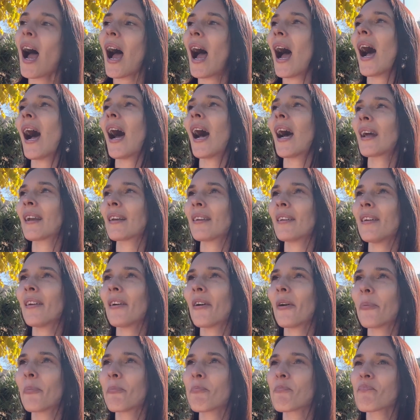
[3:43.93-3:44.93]

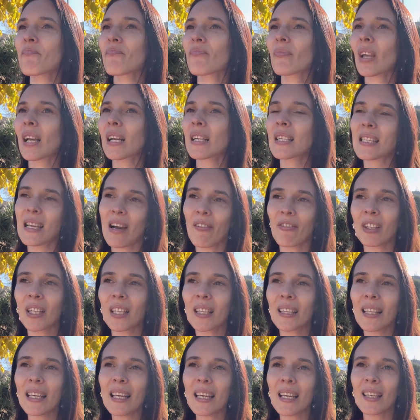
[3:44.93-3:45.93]
and
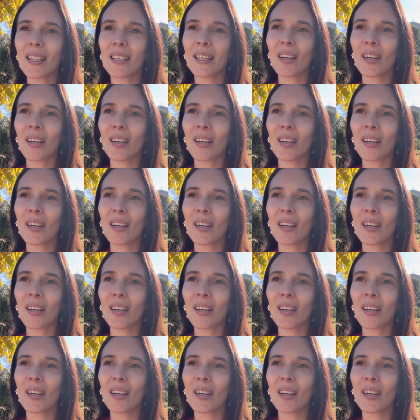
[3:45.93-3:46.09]
definitely